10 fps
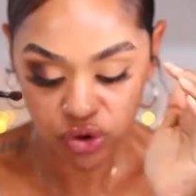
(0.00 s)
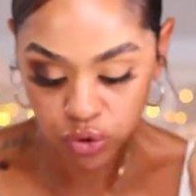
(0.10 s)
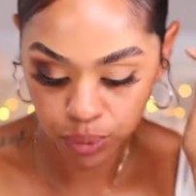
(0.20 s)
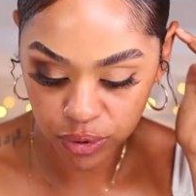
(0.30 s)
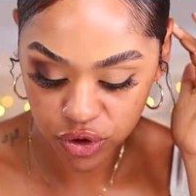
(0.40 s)

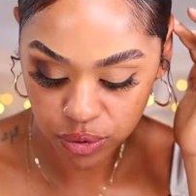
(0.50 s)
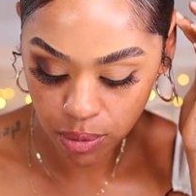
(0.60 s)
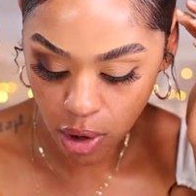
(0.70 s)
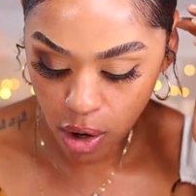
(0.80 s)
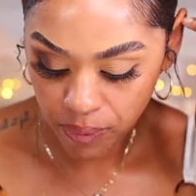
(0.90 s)
super
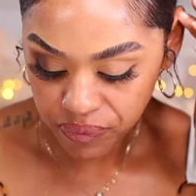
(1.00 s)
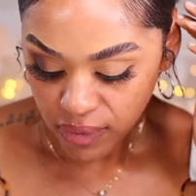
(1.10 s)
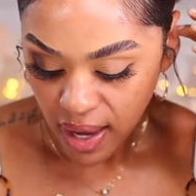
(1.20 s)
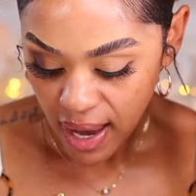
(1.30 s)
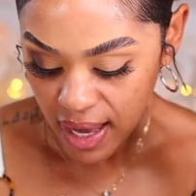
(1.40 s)
small,
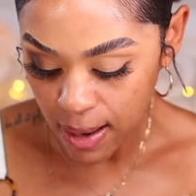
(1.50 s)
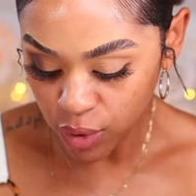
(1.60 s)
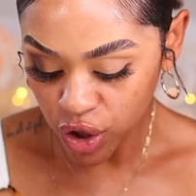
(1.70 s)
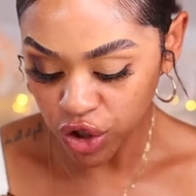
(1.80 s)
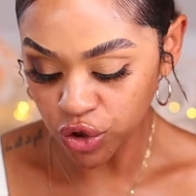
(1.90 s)
and I'm
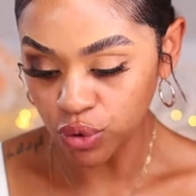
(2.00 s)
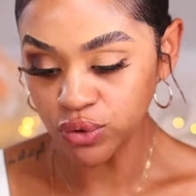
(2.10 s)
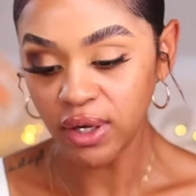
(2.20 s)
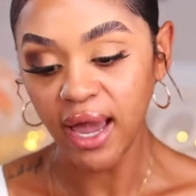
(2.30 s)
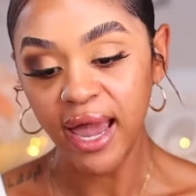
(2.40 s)
going to
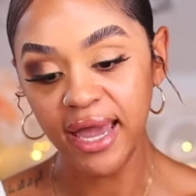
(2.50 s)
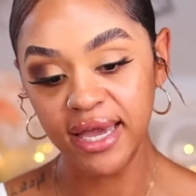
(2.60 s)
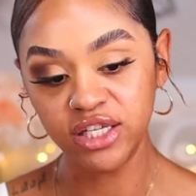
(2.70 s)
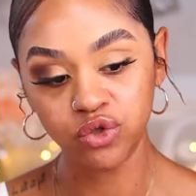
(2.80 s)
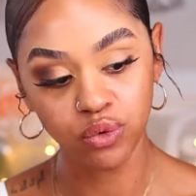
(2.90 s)
use
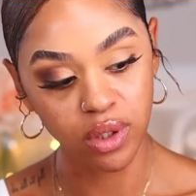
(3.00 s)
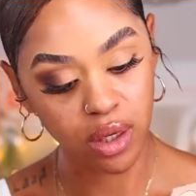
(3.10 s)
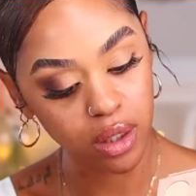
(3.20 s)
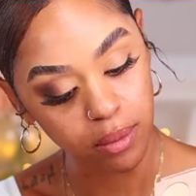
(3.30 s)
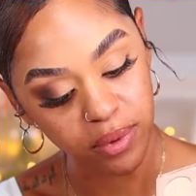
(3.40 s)

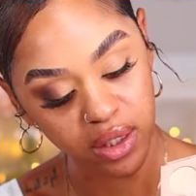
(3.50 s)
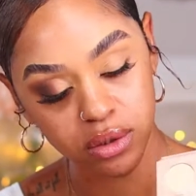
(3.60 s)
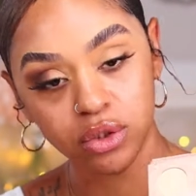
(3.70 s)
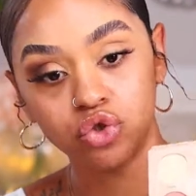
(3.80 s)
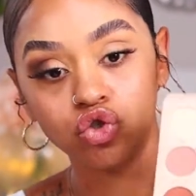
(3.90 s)
Hazelnut
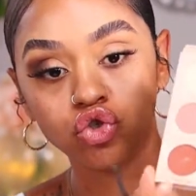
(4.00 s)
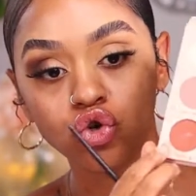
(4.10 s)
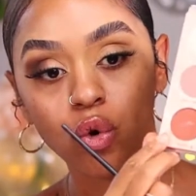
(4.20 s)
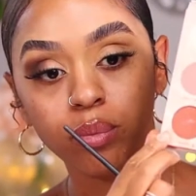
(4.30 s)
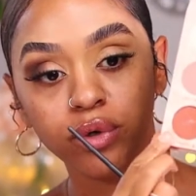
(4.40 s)
because it's
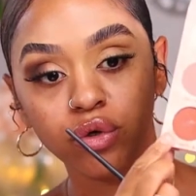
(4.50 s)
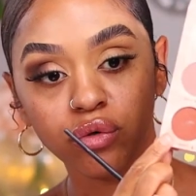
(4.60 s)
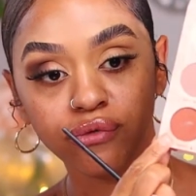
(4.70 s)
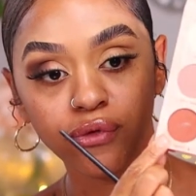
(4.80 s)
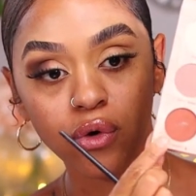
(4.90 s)
so
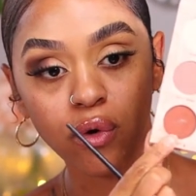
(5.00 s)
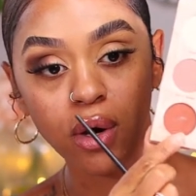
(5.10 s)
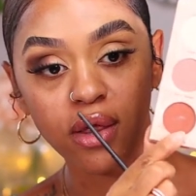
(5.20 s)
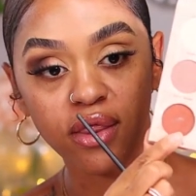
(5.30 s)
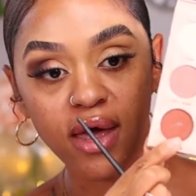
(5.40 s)

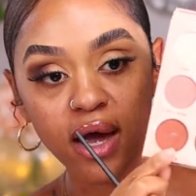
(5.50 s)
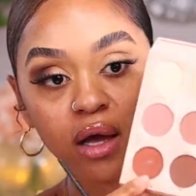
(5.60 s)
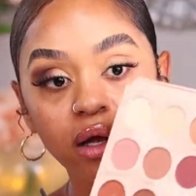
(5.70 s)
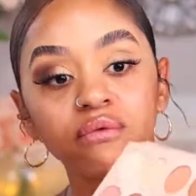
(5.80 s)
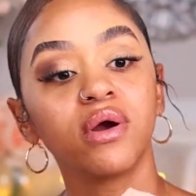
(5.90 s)
beautiful, that
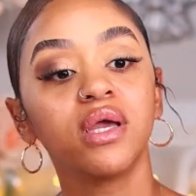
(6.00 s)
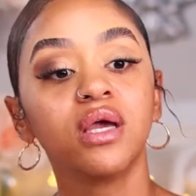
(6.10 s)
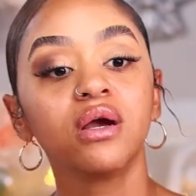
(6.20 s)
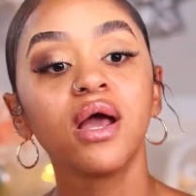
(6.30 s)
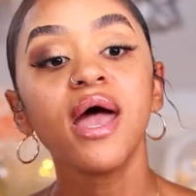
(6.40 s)
color right
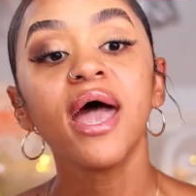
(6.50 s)
here,